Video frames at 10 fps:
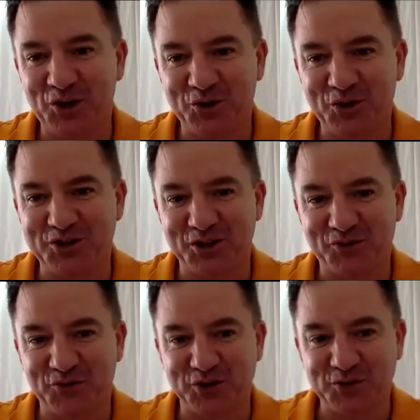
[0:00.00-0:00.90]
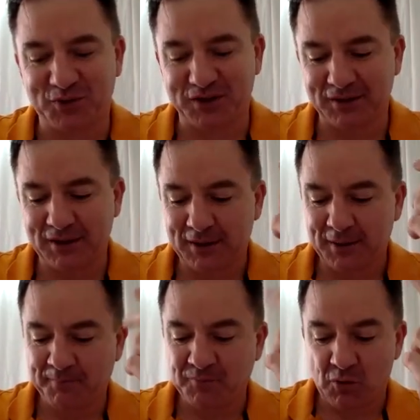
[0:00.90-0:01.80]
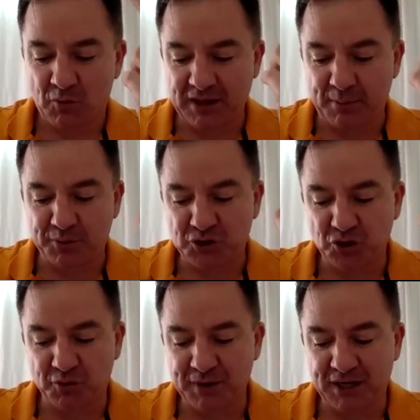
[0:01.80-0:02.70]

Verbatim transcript: alluded to the first one around that pursuit of